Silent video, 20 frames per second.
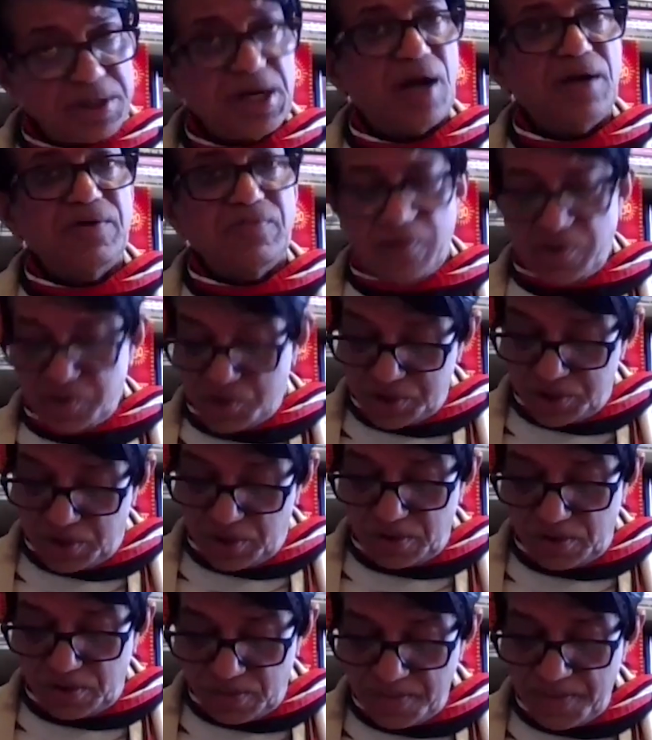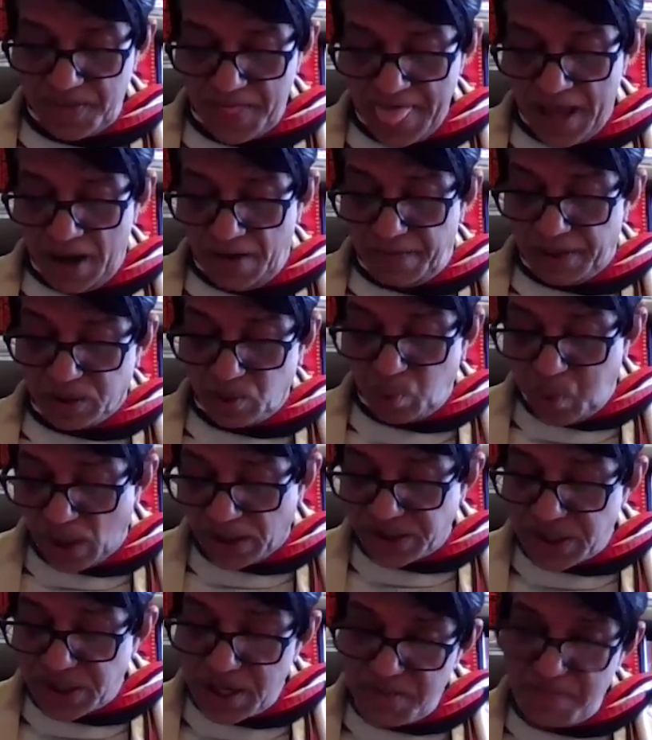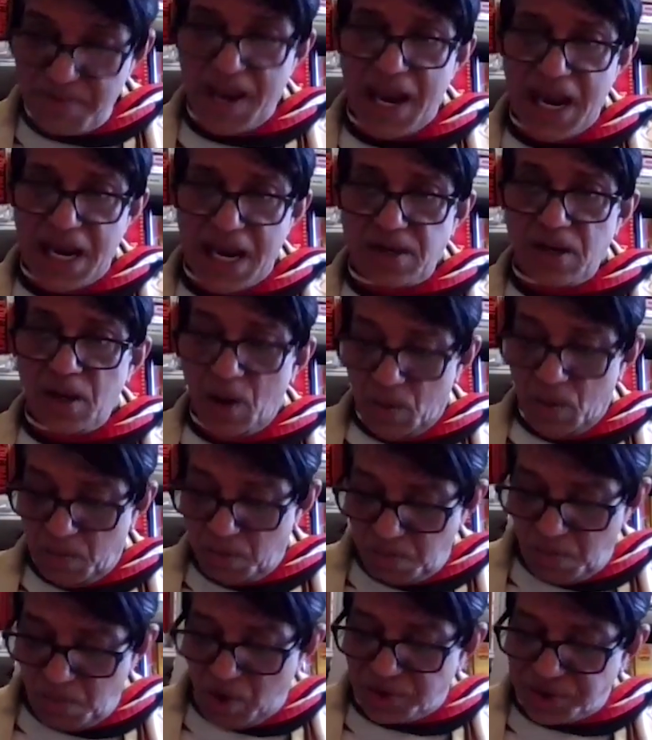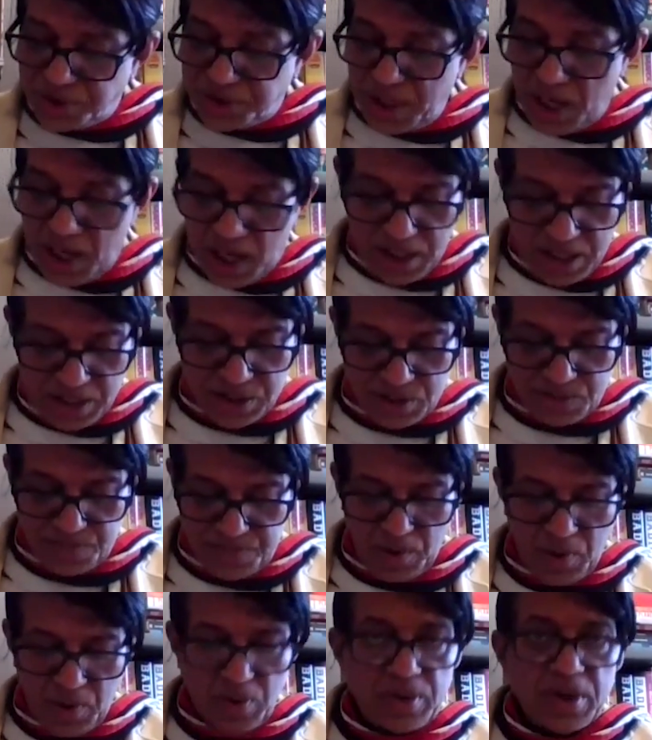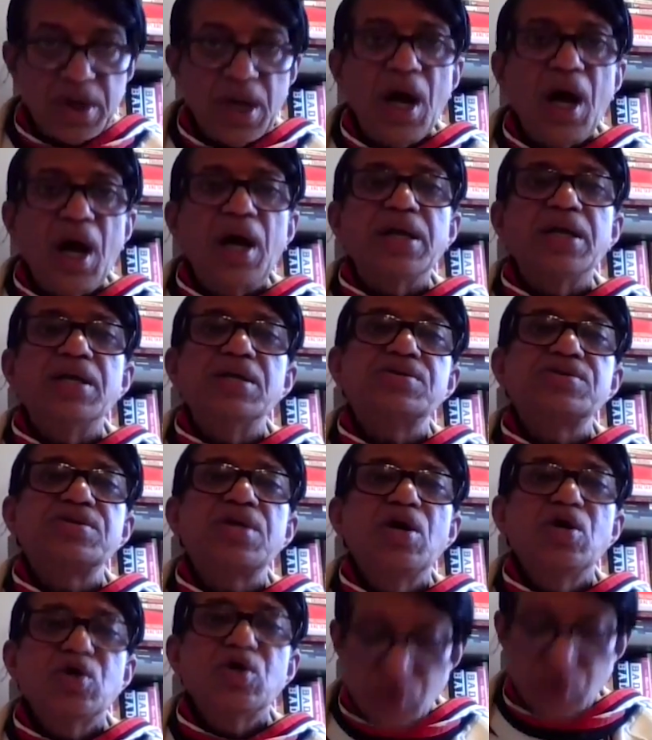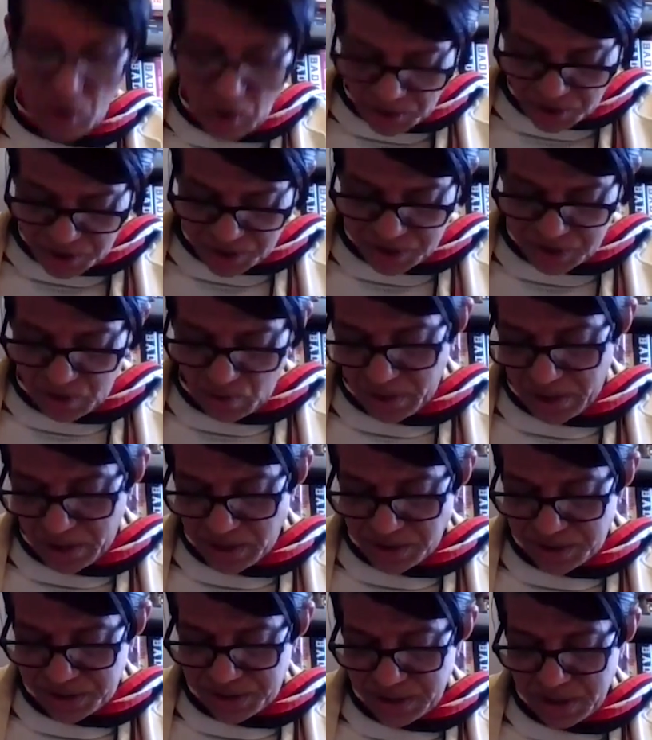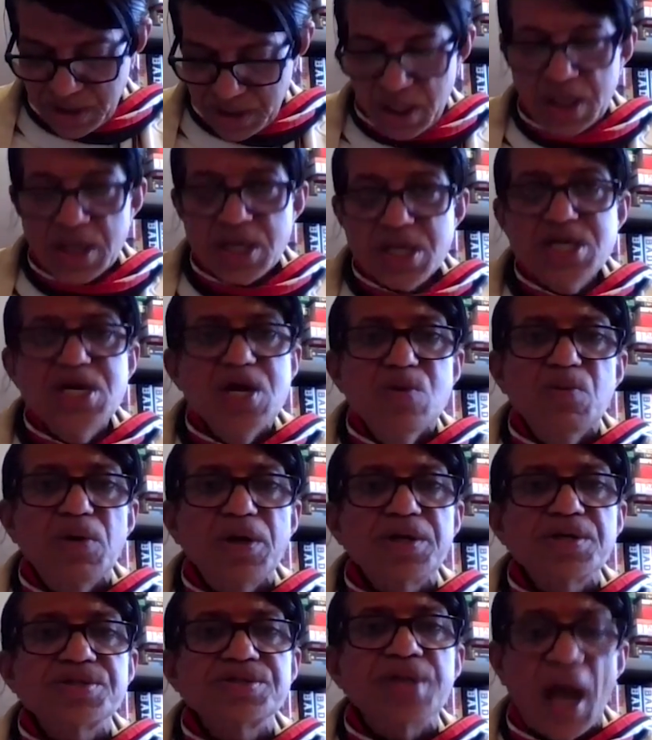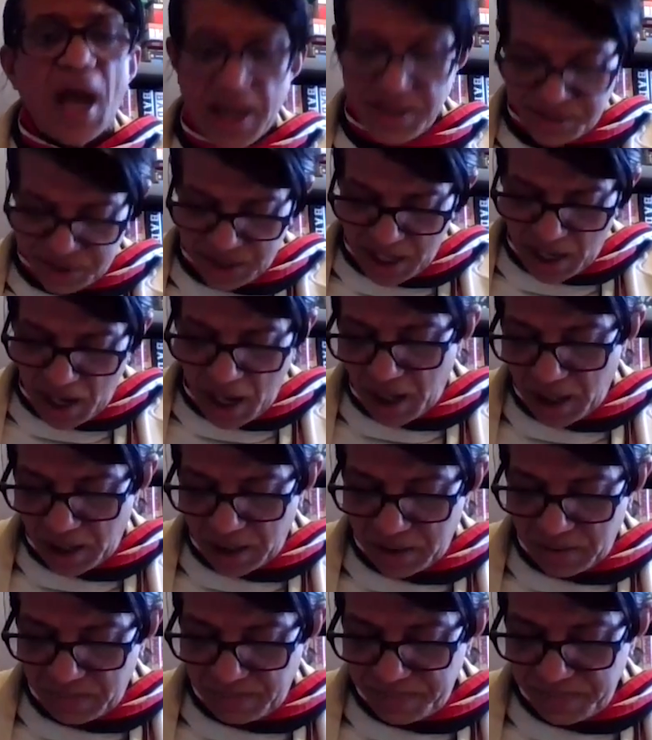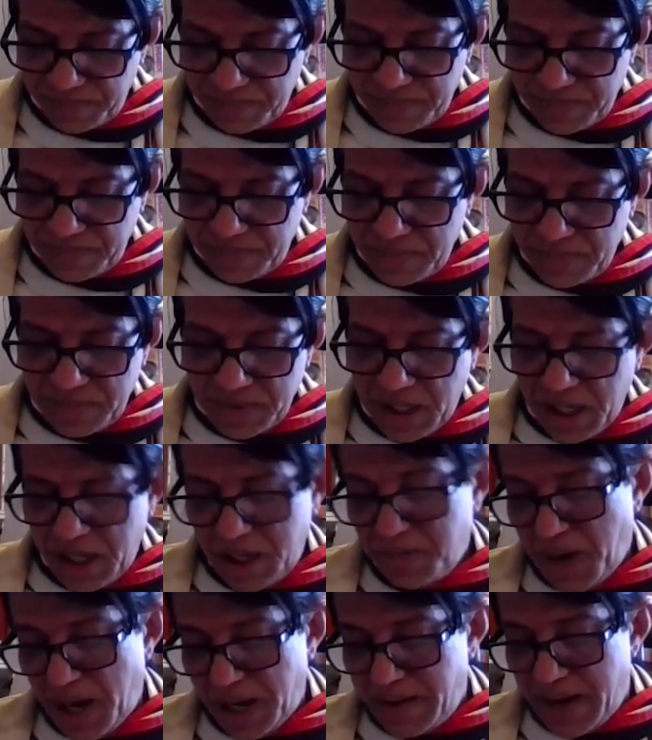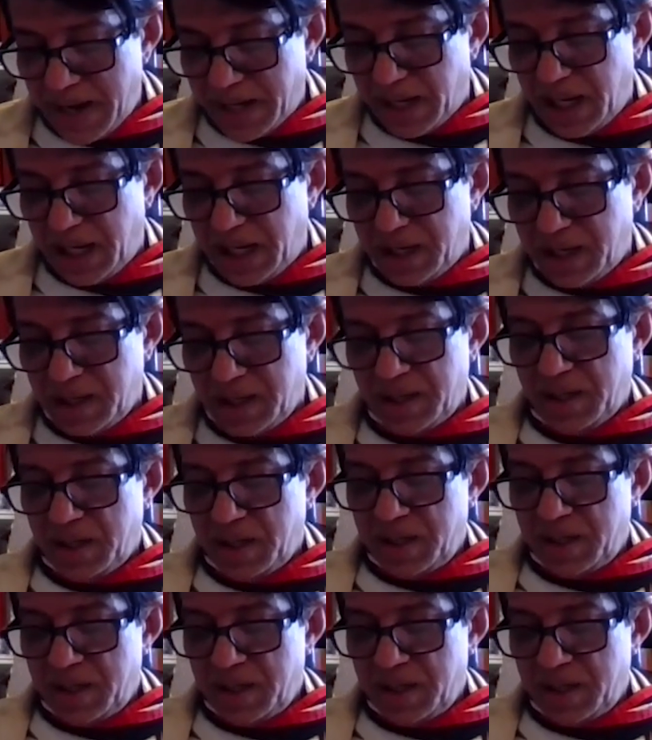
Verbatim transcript: to be done for sure. But what remain most unexplored are his short stories, numerous as they are. In my reckoning,